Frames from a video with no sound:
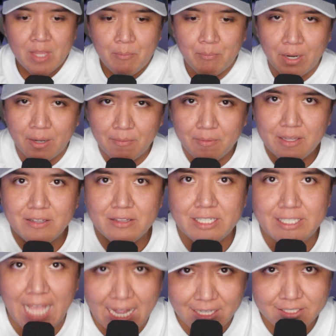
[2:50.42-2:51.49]
But the
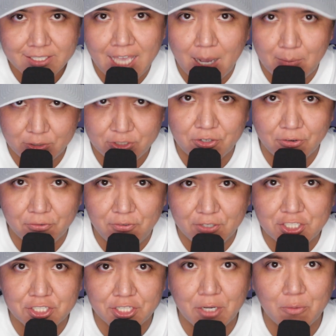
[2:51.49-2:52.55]
Dallas Cowboys are
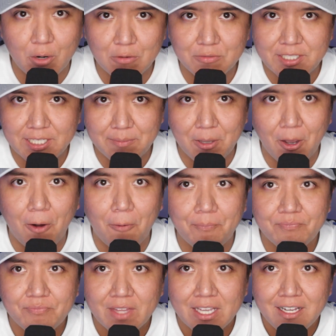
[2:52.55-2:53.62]
officially a road team, y'all.
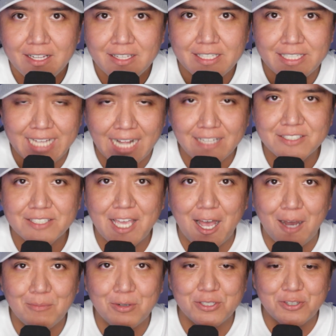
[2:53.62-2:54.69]
The Dallas
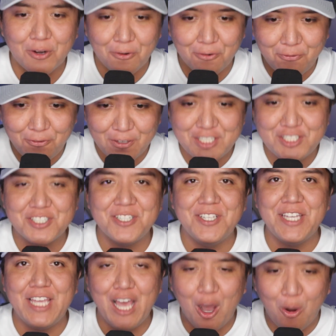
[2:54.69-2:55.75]
Cowboys are
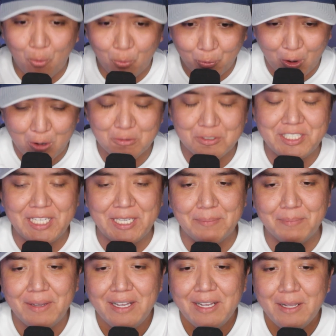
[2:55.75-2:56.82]
officially a road
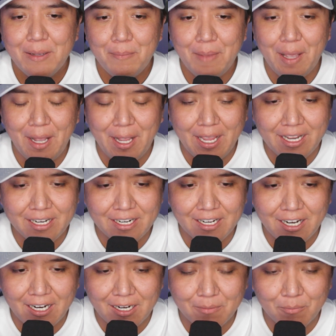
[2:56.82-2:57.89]
team, and
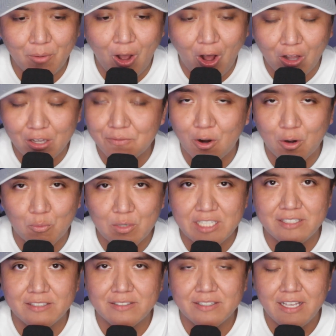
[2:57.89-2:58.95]
all of our
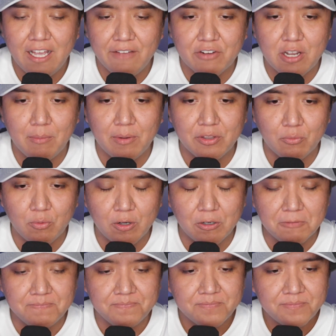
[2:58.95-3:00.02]
wins have come on the
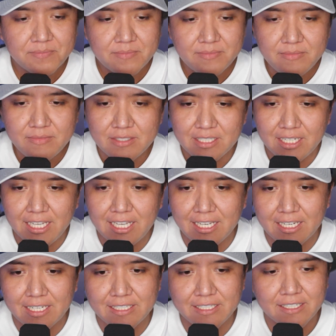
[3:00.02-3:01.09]
road.
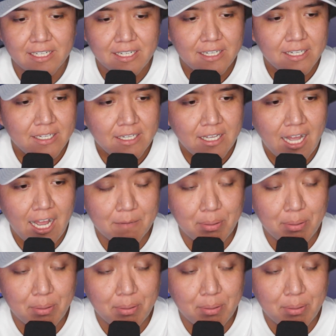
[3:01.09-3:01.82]
And I